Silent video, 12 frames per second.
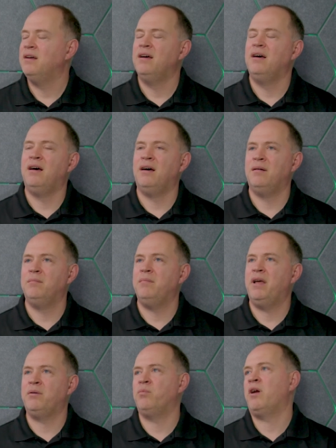Um,
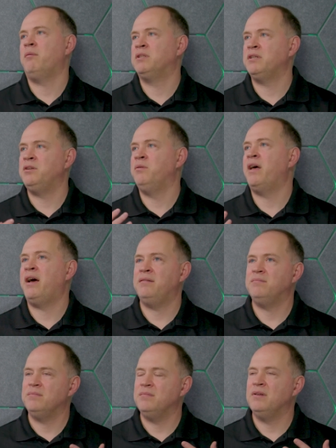and we're able to do
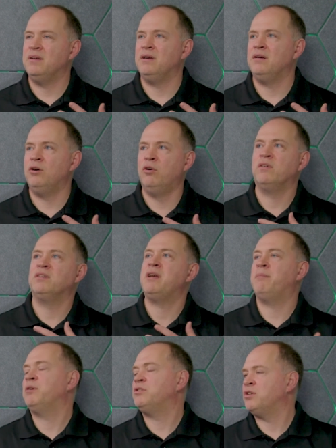that uh, over
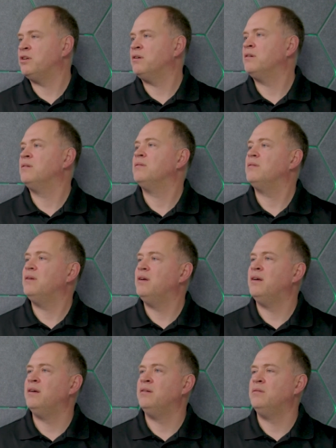temperature,
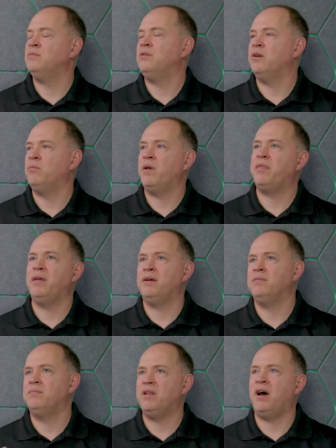uh, you know, with
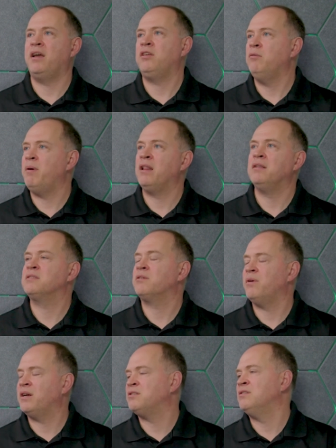the, the, IQ balance
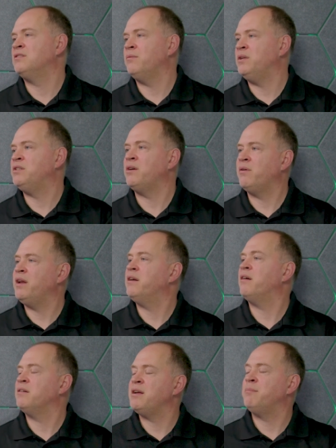corrections that we generate in
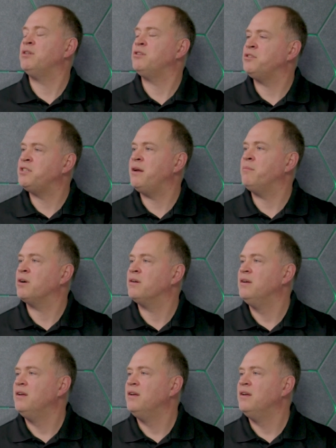our temperature chamber.